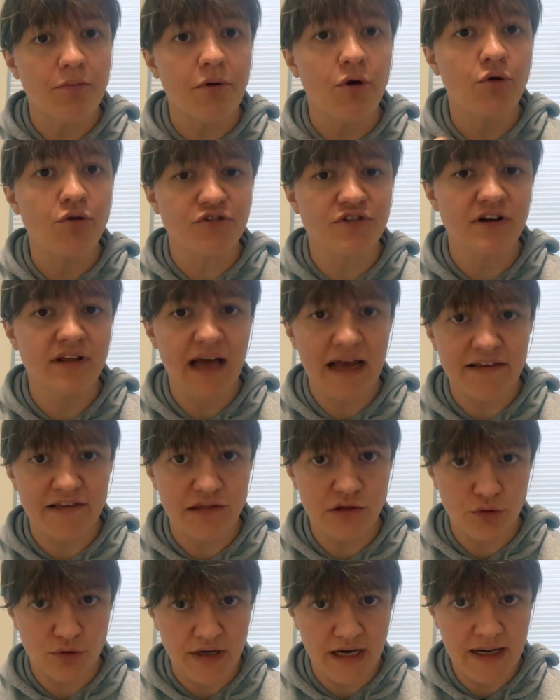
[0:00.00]
personalized
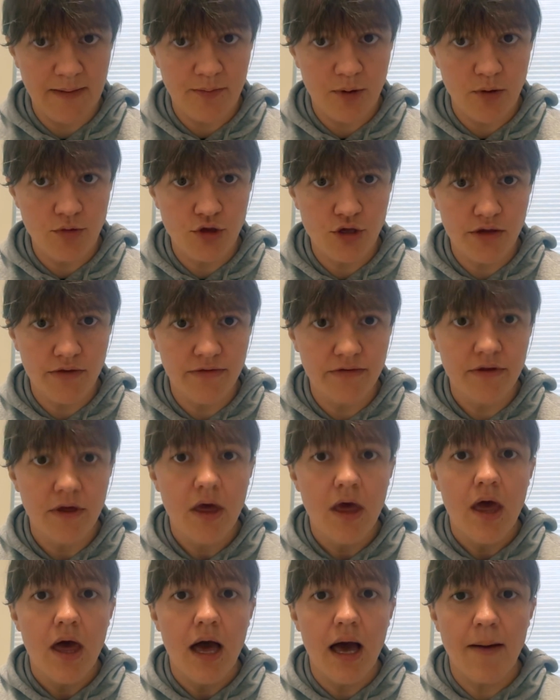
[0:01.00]
learning approaches
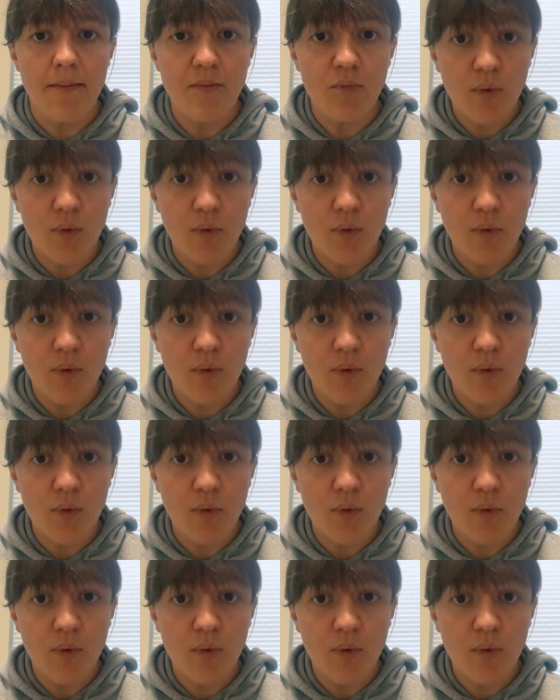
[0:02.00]
um,